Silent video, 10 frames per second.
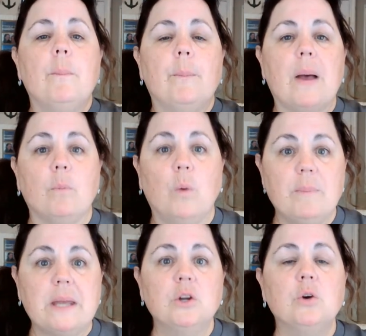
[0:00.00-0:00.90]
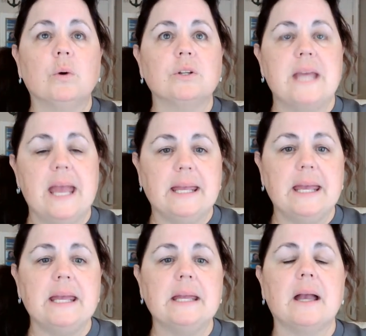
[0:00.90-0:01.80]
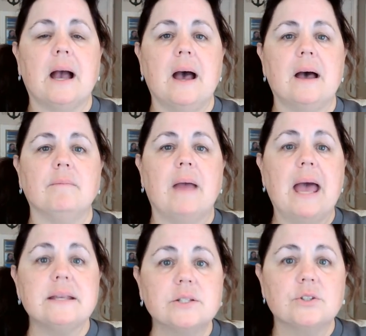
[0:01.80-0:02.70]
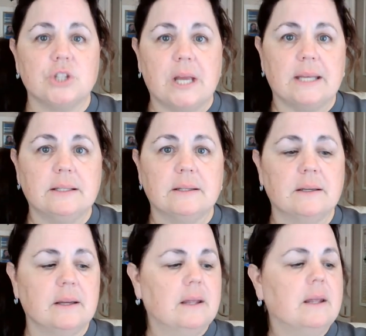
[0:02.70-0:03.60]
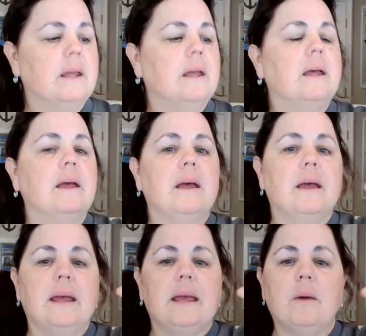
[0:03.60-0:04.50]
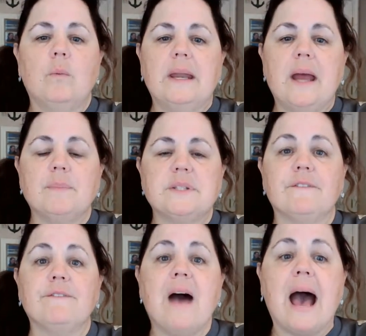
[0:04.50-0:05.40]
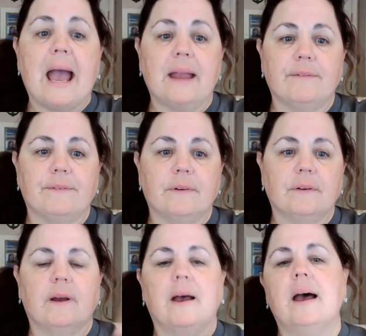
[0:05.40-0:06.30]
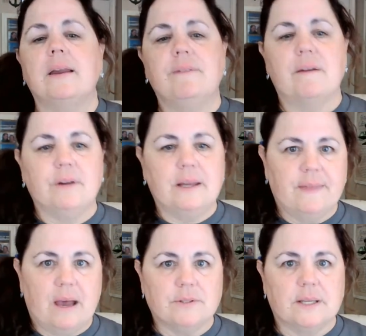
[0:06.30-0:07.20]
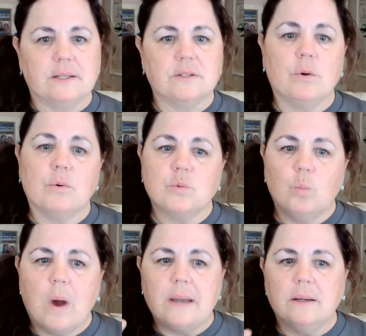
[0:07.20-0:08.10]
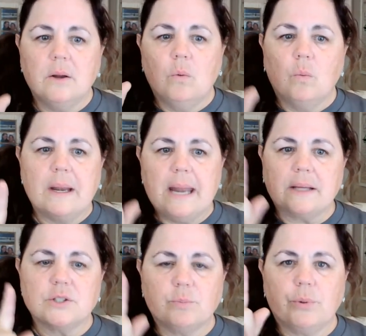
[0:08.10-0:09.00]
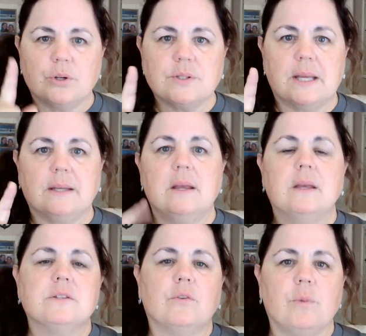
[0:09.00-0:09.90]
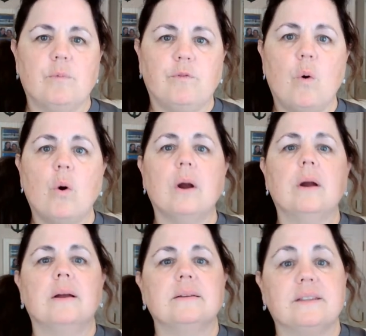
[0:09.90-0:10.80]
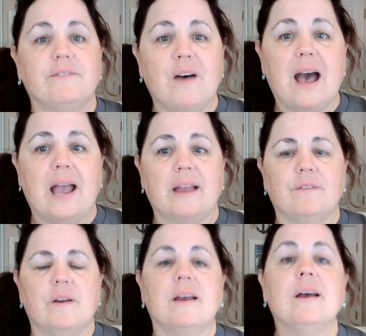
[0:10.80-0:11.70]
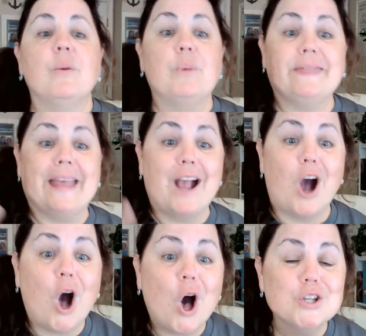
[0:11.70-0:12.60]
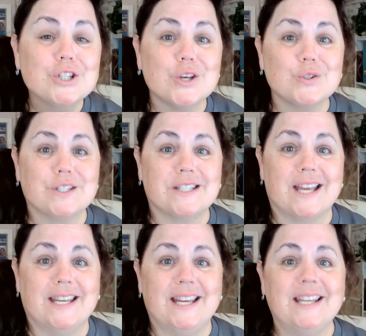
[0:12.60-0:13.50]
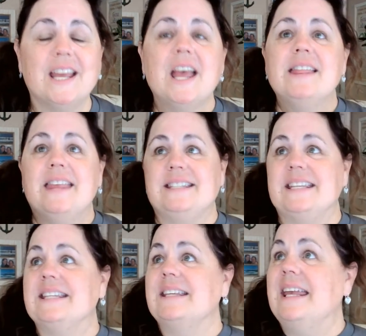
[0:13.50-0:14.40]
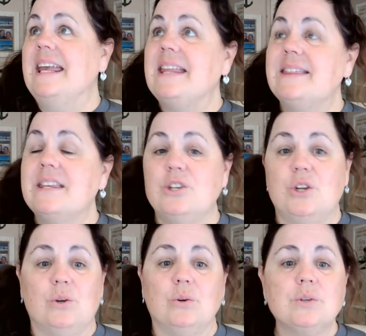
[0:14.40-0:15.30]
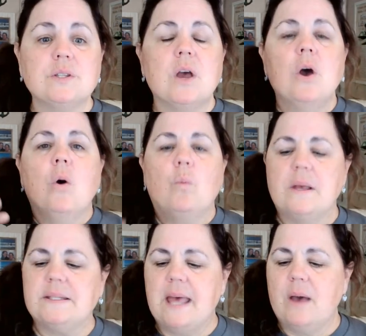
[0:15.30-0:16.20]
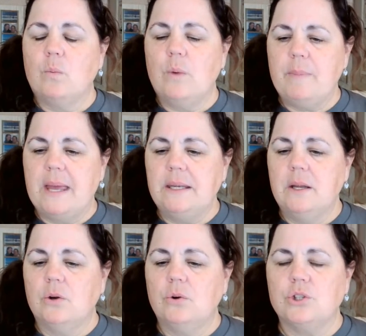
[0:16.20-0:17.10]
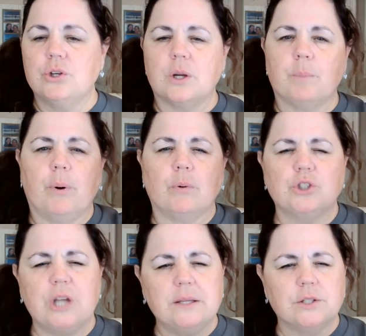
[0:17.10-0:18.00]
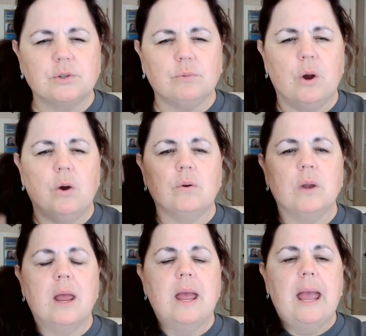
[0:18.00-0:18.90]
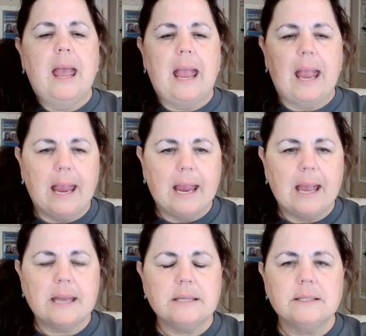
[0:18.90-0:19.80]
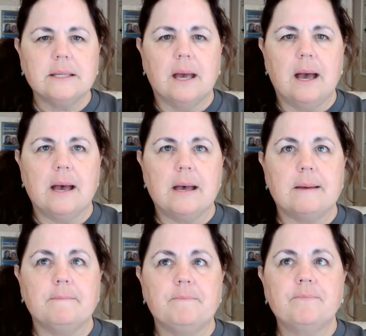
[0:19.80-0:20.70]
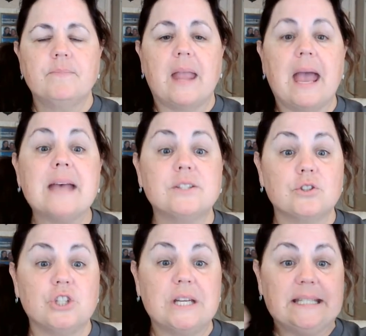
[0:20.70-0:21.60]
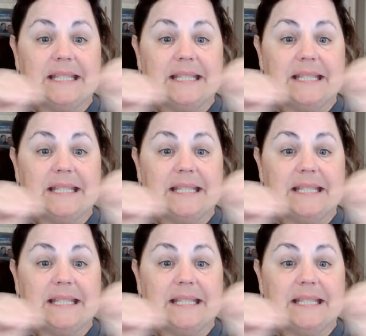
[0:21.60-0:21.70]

But women who were taking estrogen, it went up to 5 out of every 1,000. So it was one extra person. So from 4 to 5. But they also studied that didn't hit the news was that women who took progesterone and estrogen